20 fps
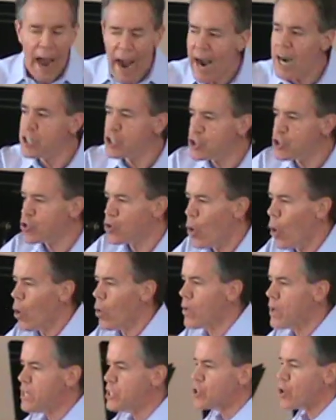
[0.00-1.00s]
Our
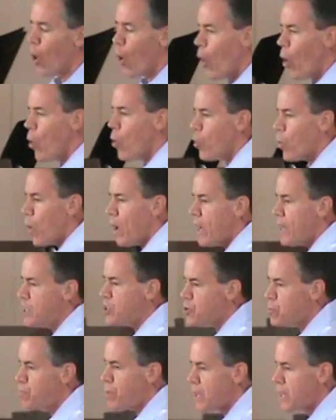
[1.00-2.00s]
stories
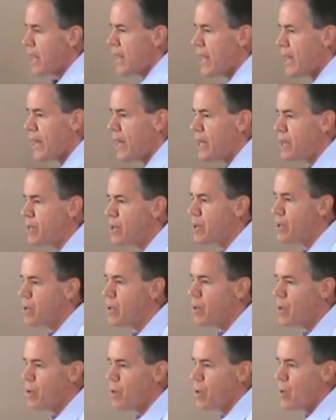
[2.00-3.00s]
always begin
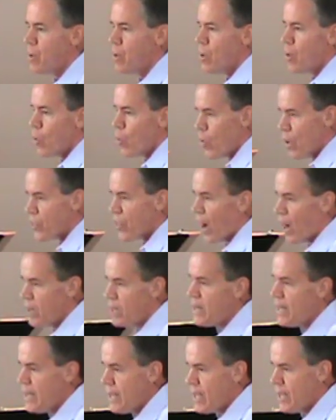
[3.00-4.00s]
with
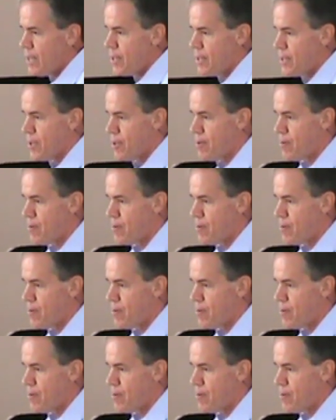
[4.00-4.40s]
our need.